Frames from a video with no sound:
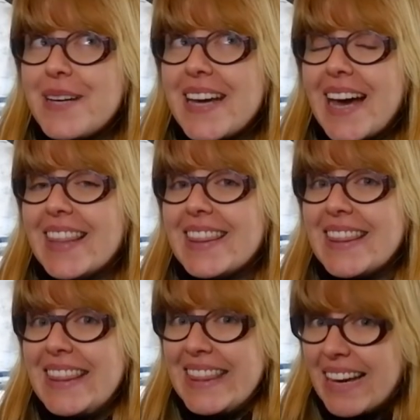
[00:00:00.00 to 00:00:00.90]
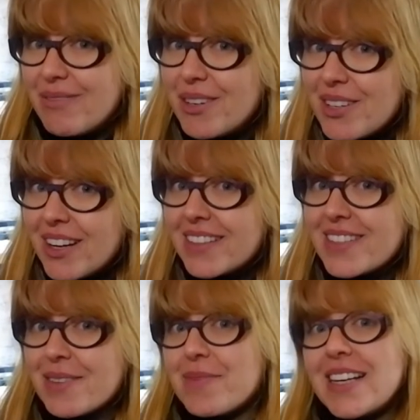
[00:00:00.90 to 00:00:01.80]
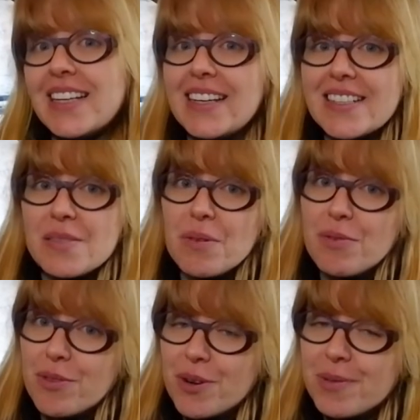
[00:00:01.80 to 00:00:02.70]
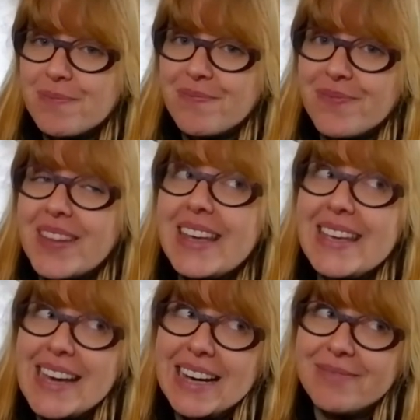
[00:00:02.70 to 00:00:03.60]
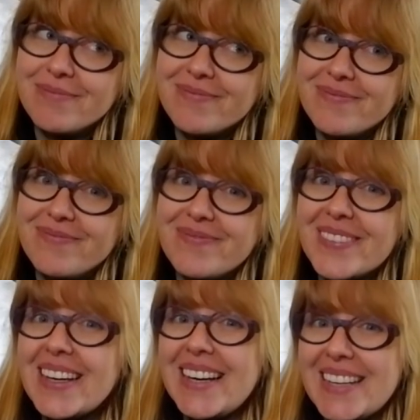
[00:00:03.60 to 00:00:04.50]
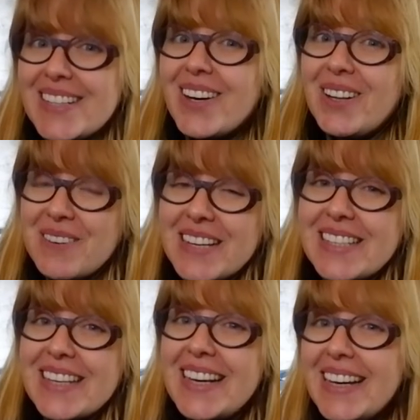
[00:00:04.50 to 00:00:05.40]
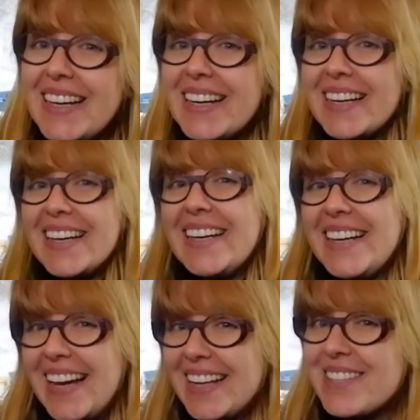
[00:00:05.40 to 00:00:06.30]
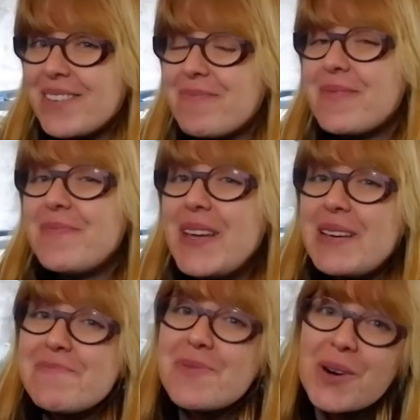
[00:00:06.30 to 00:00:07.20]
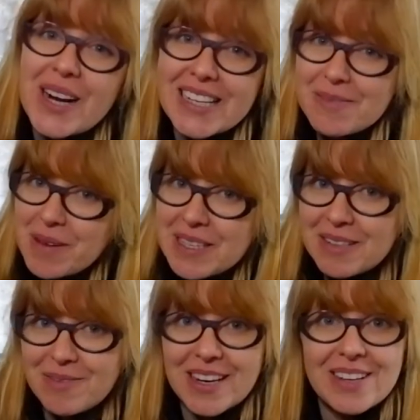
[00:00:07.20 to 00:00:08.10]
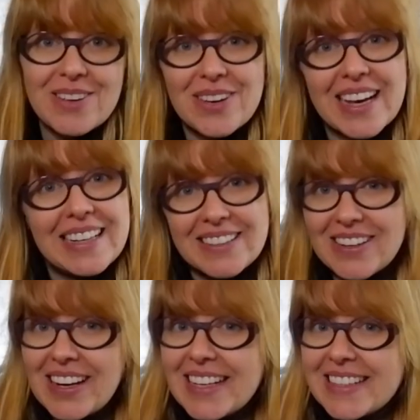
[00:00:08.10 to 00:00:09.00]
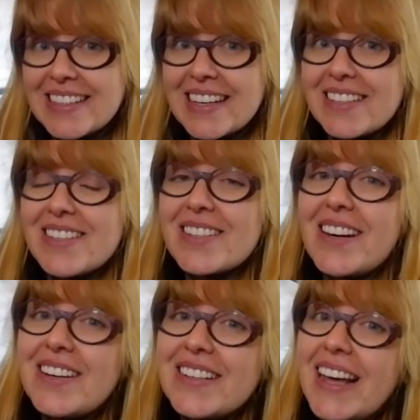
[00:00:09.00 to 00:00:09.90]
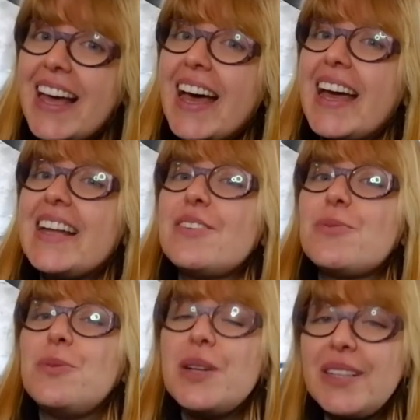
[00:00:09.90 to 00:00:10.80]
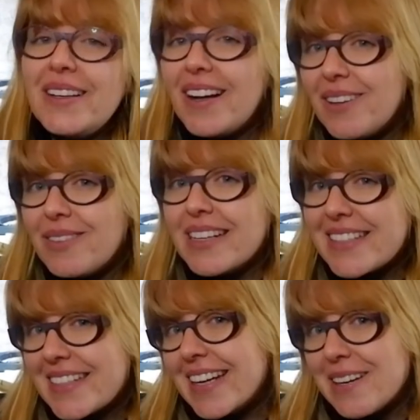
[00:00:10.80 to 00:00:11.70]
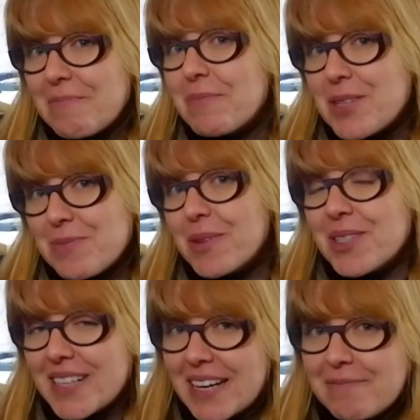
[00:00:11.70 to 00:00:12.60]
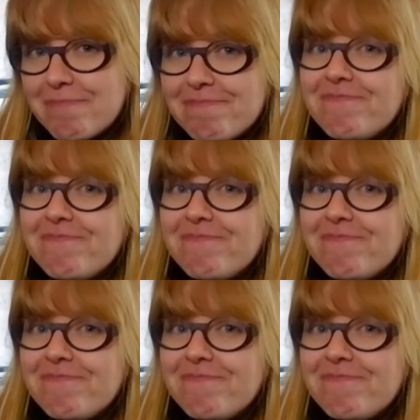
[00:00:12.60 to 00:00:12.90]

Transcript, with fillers: we had never done something like this before. Yeah, it always ends up being more expensive than you calculated at the start, and it will always take up much more time.